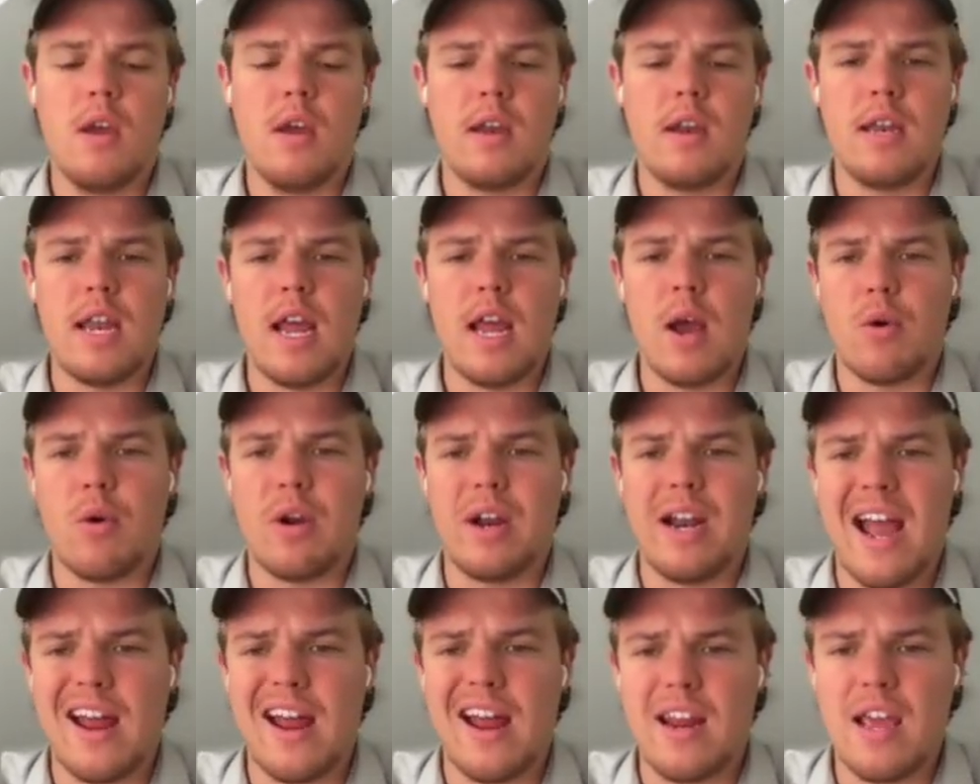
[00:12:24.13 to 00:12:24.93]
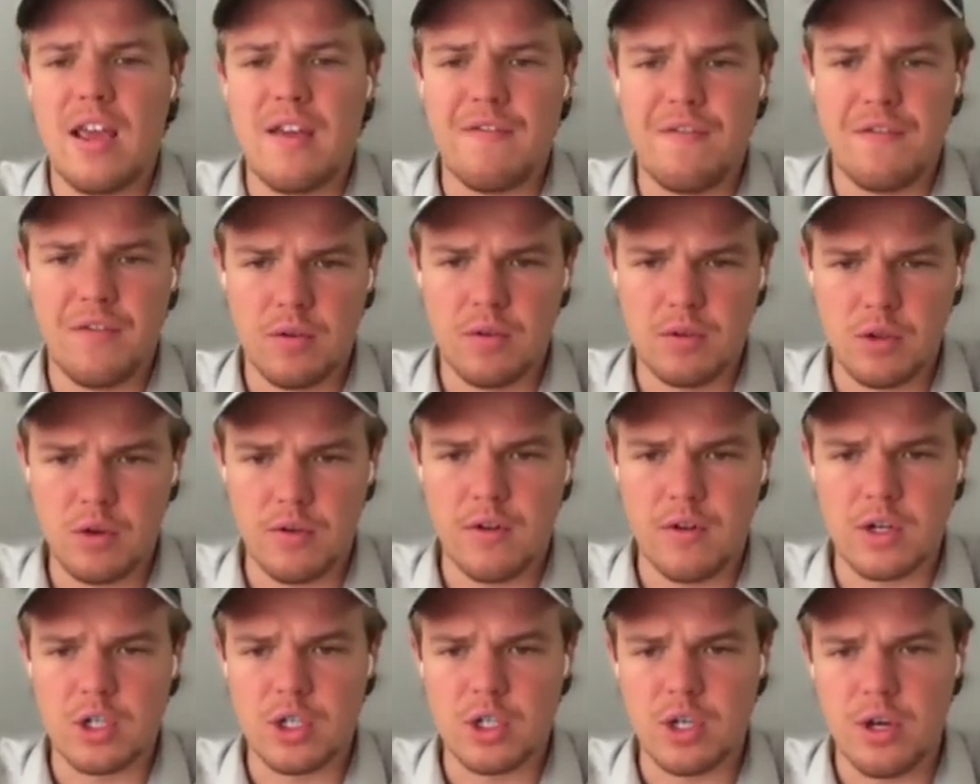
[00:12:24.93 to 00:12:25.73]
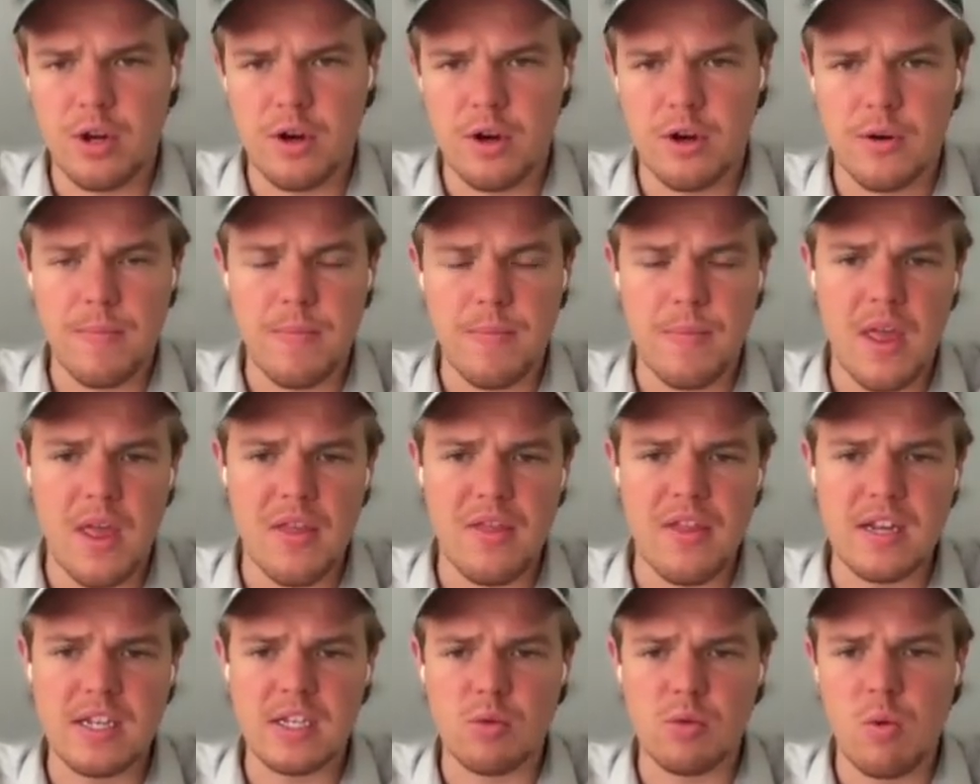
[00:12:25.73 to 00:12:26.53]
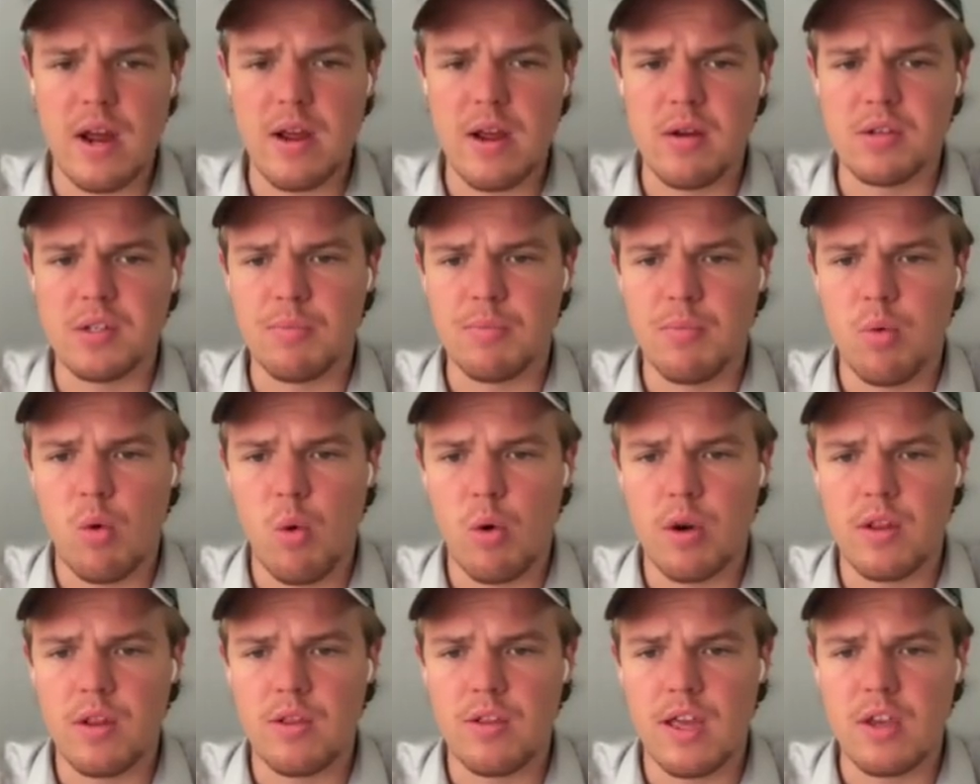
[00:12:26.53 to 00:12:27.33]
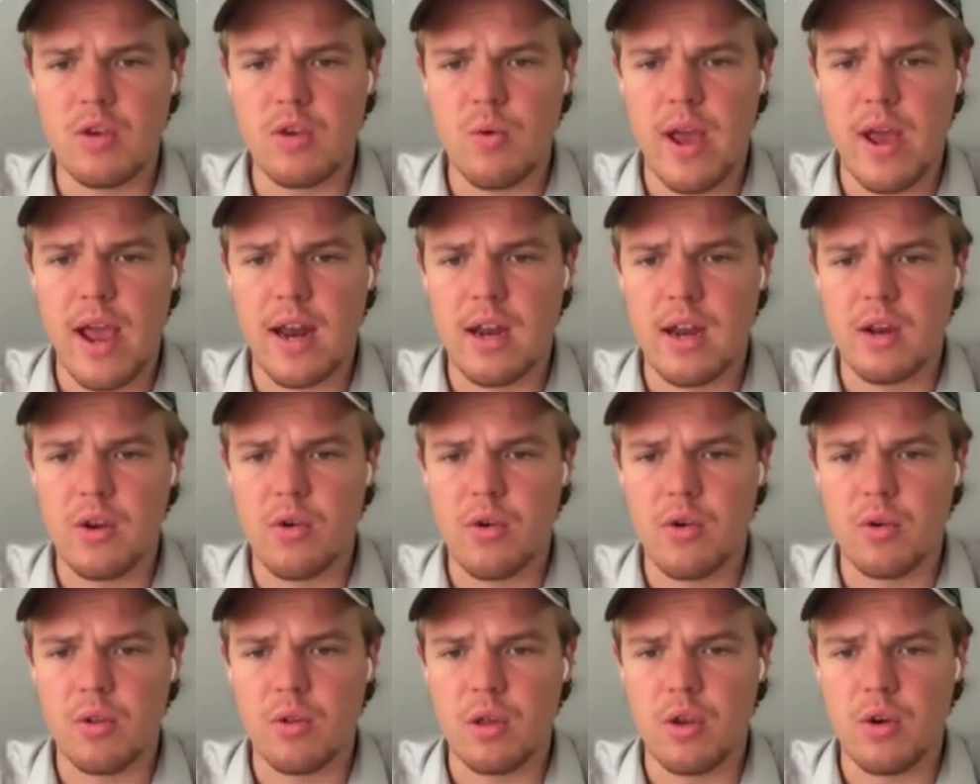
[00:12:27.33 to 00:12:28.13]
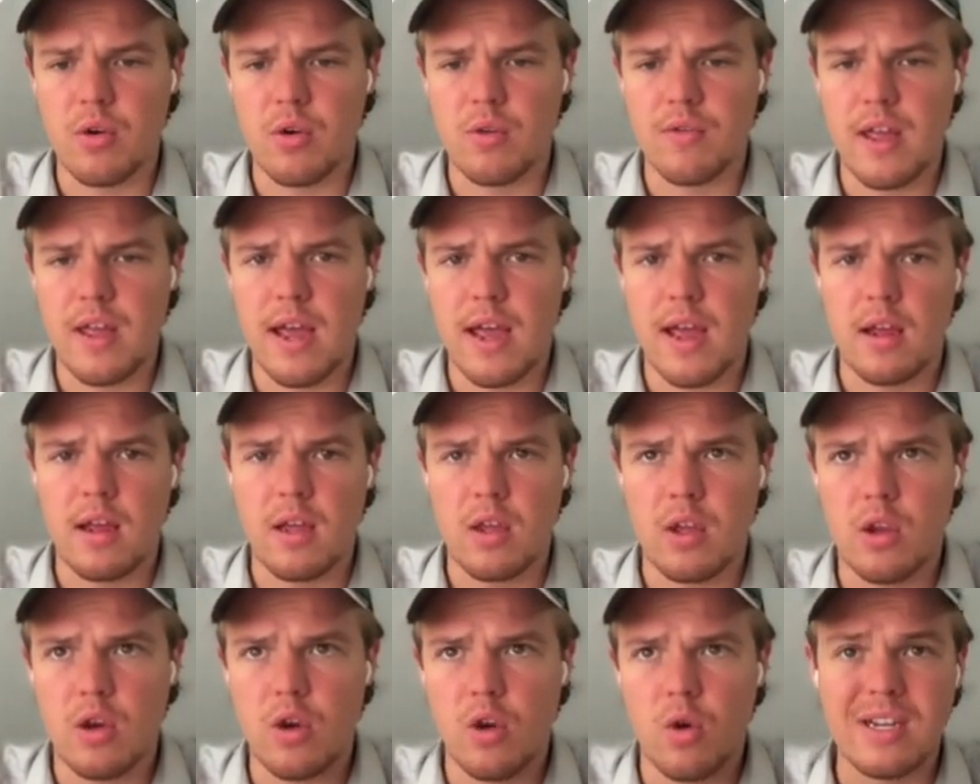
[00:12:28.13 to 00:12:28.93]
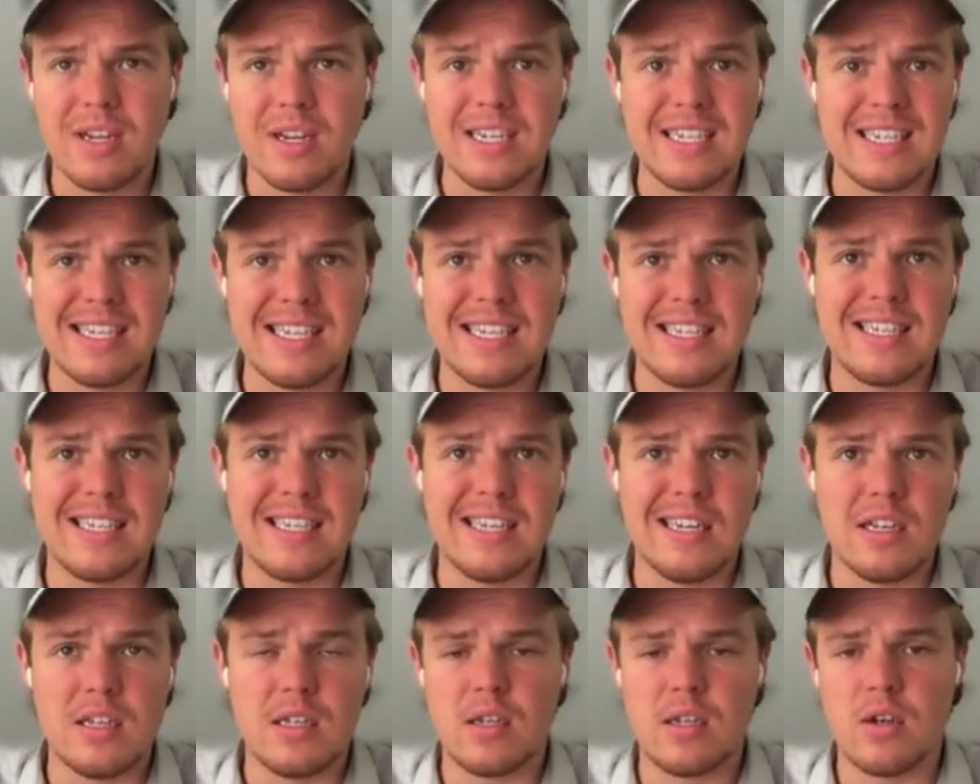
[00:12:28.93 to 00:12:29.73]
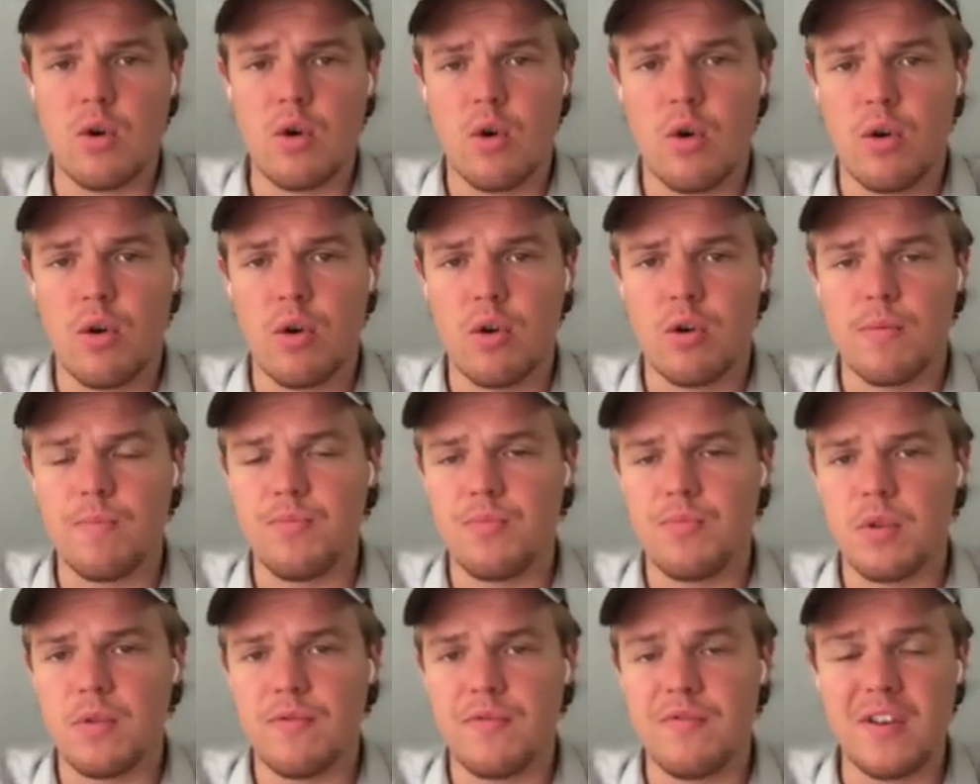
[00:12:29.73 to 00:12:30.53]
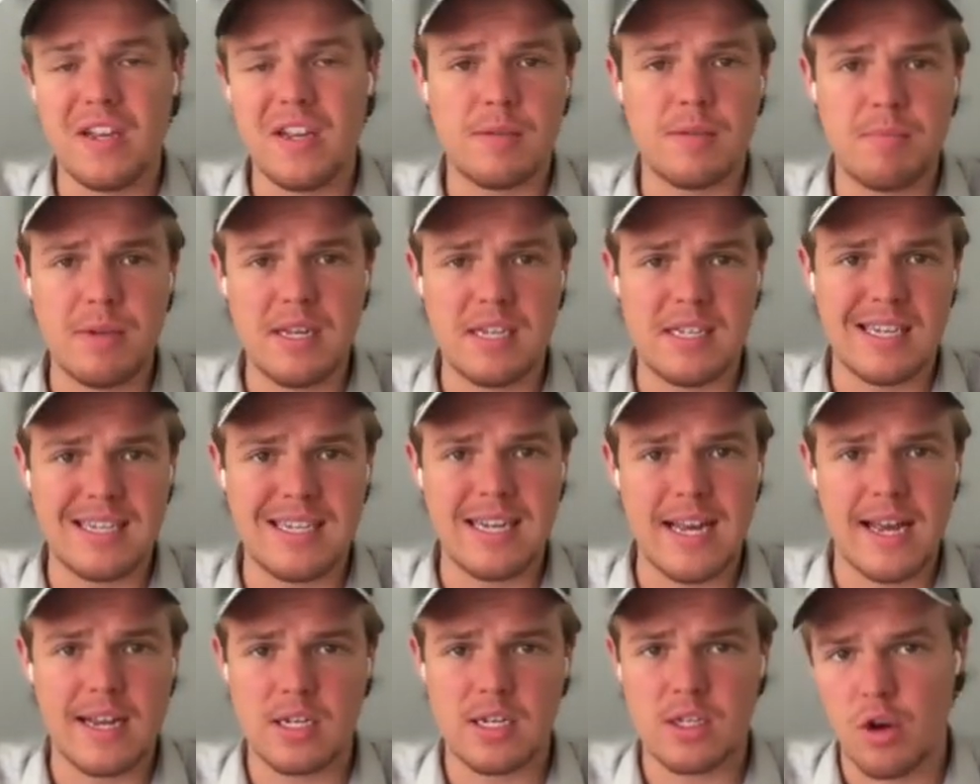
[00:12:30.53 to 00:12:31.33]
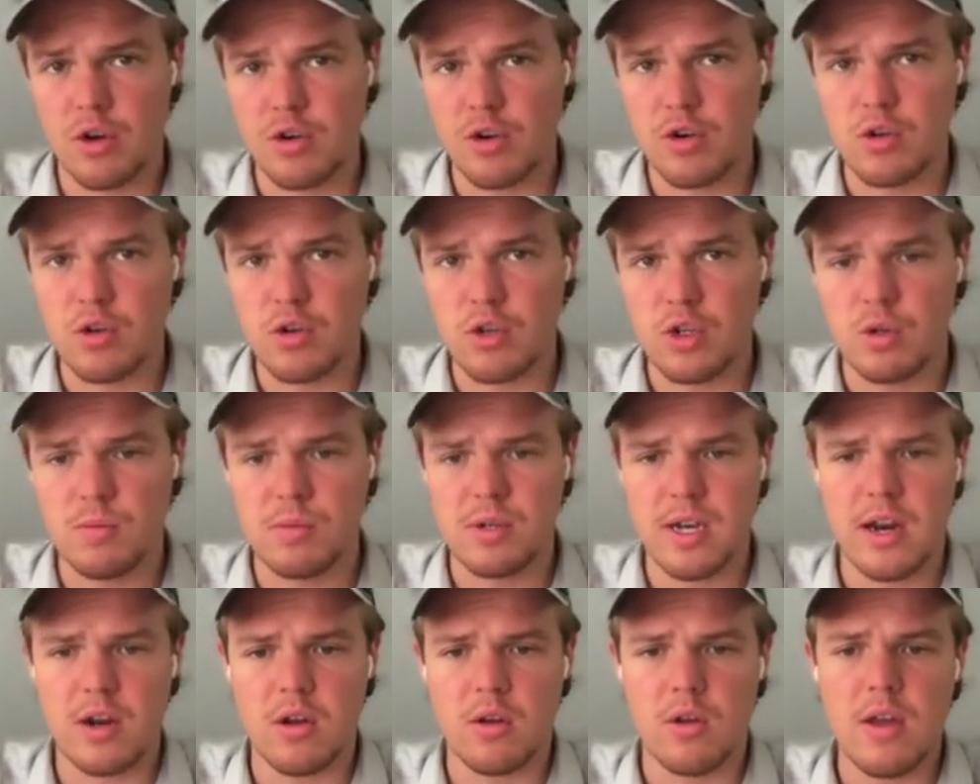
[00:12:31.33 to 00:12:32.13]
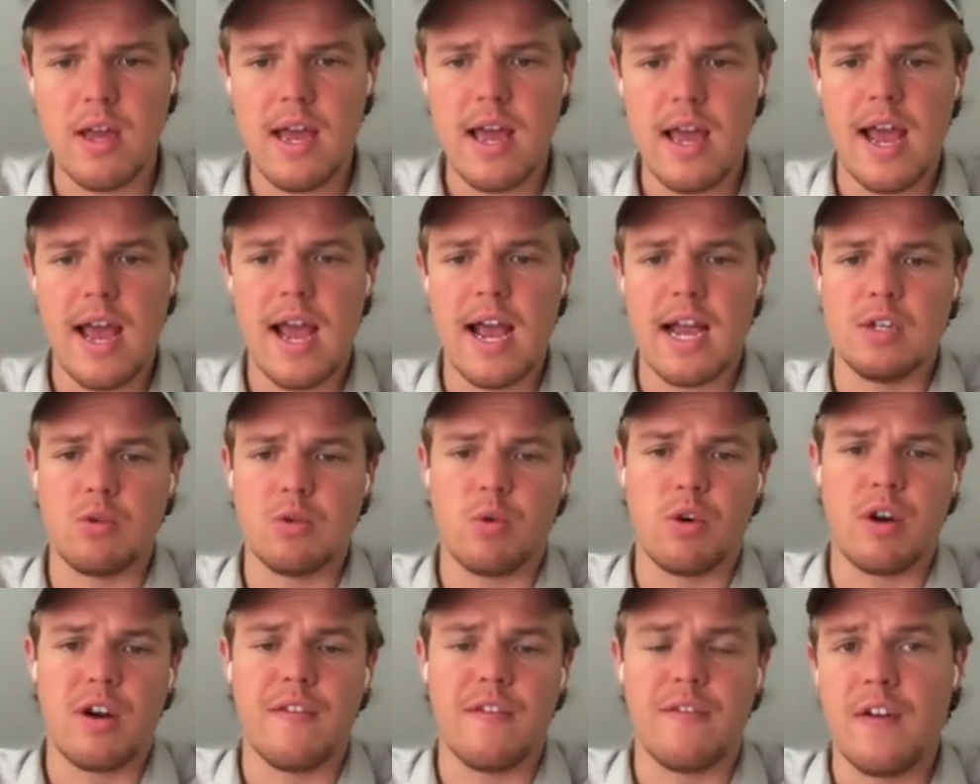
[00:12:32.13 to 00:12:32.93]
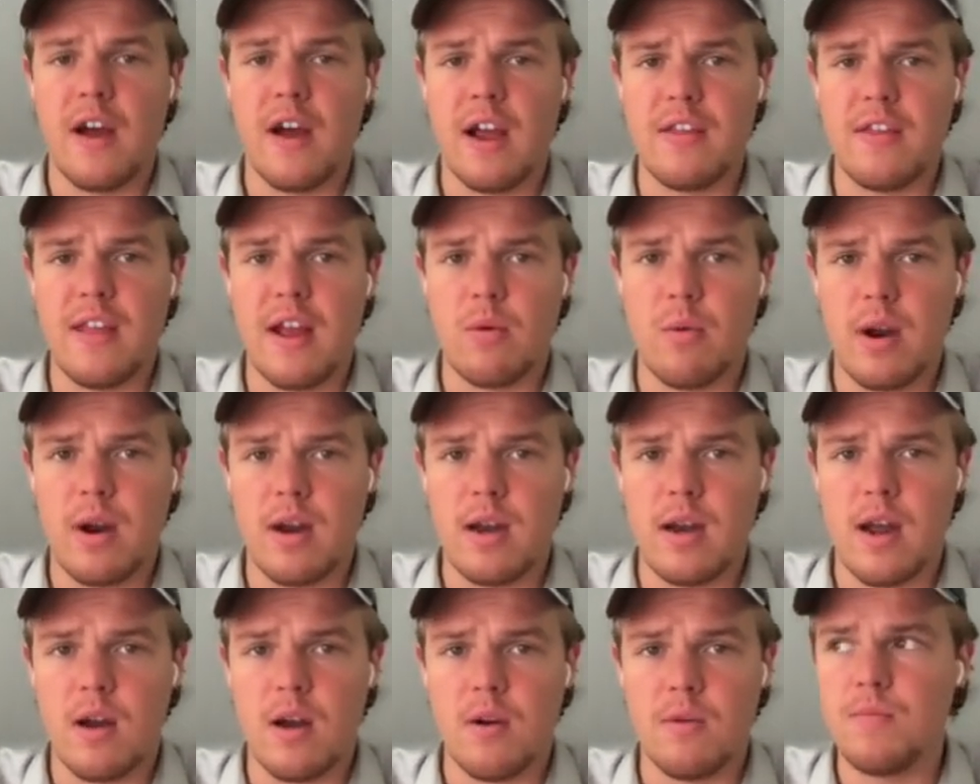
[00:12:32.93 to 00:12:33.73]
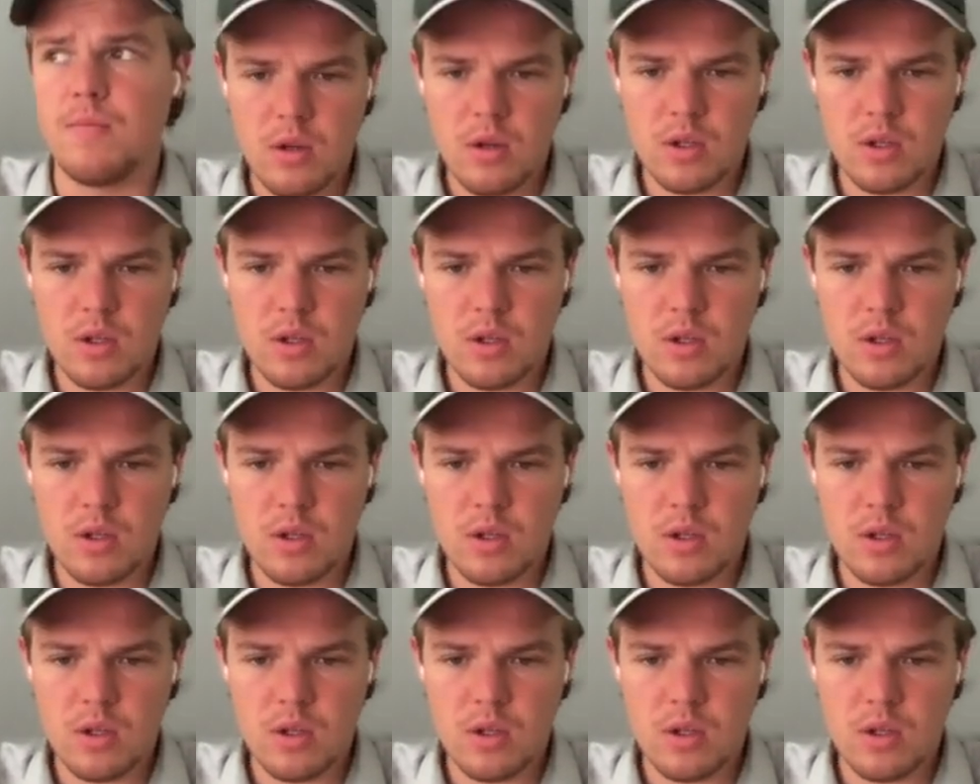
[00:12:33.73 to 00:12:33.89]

Now we're gonna add a filter function here. And this is why it was important that you added earlier that, you know, consistent or fixed piece of text on your YouTube title, as we're gonna find that right now.